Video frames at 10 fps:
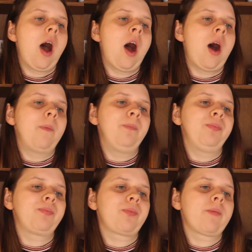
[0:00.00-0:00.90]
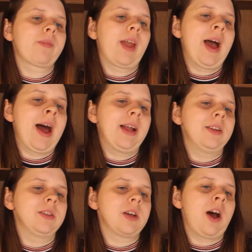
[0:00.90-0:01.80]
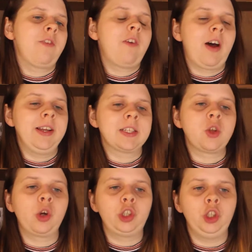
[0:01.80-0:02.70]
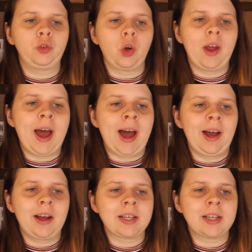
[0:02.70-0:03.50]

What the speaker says: and I find as long as you've got it at